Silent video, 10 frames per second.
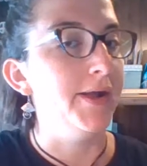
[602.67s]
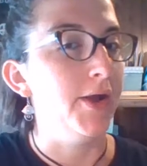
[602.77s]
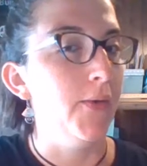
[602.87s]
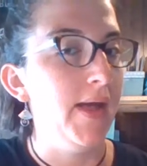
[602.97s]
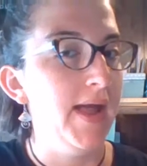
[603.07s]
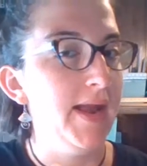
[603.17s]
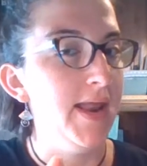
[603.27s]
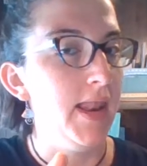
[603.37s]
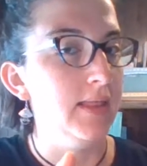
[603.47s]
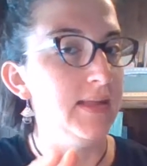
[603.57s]
Go ahead and
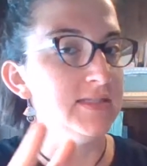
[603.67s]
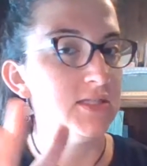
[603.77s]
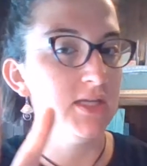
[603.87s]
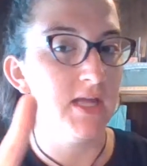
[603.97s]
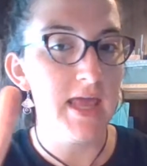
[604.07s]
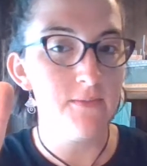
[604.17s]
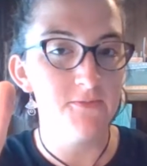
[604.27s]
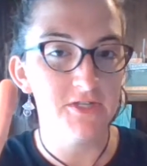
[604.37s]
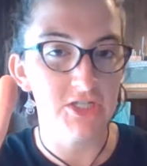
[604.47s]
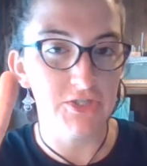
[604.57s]
let's aim
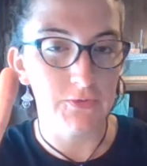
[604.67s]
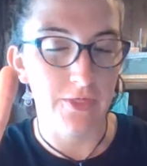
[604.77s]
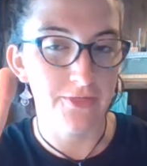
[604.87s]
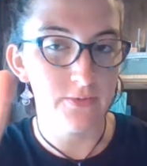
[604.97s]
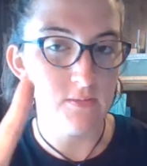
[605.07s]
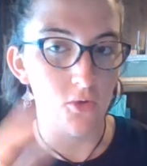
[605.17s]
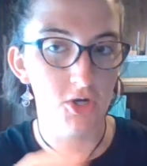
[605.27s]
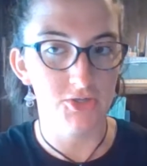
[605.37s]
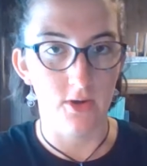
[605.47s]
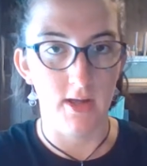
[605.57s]
to do 3 more
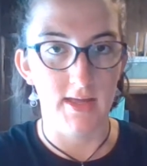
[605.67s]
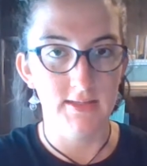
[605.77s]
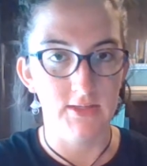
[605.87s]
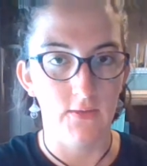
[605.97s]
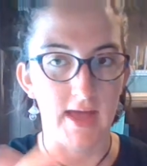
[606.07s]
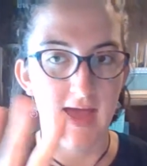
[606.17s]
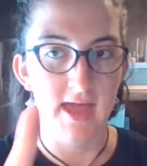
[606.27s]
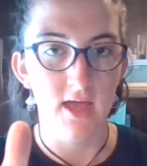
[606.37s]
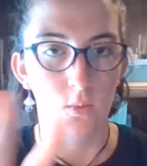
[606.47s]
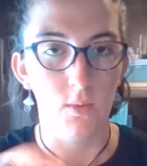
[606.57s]
drawings, okay?
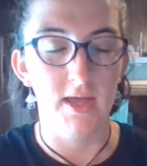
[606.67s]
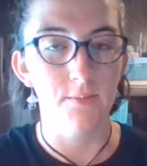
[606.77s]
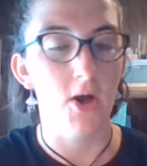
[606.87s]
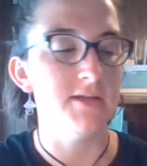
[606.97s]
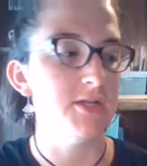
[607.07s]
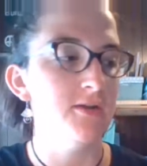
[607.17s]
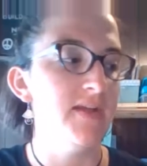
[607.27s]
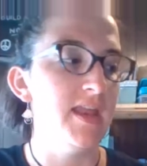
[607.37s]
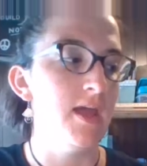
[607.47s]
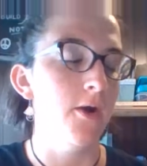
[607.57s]
We can pause our
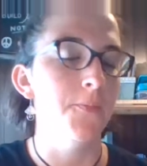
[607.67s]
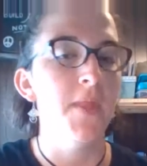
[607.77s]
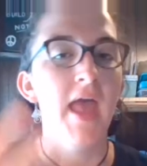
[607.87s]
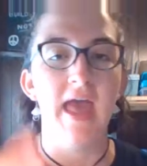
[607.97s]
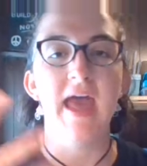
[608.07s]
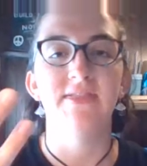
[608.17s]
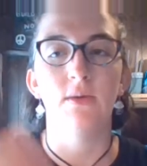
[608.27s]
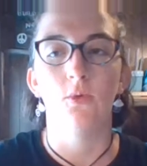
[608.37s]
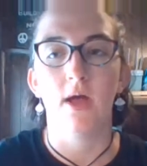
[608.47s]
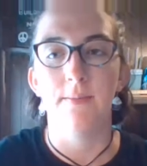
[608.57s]
video and then
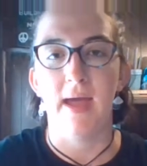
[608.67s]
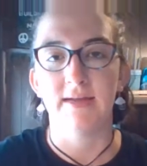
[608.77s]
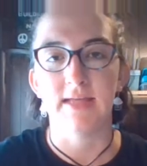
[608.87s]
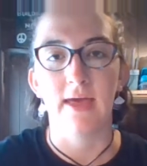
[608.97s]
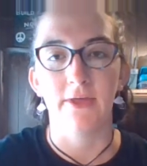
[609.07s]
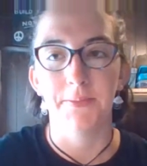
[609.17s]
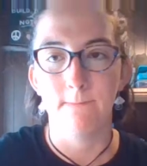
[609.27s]
we'll come back together.